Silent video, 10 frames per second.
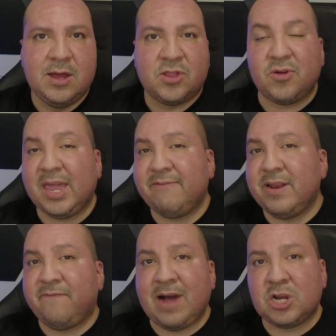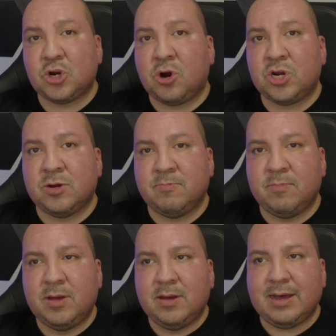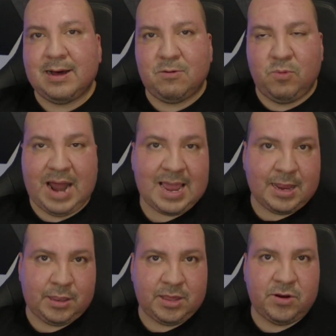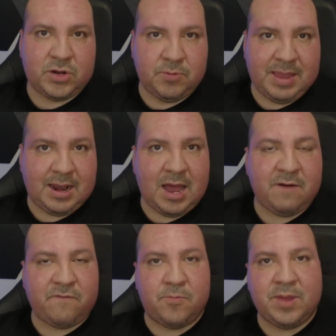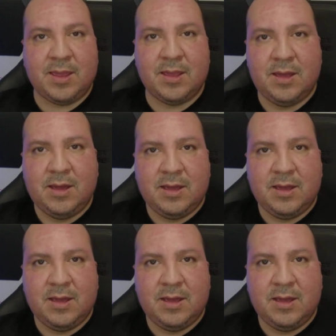So even if I charge them what I consider to be a lot for me,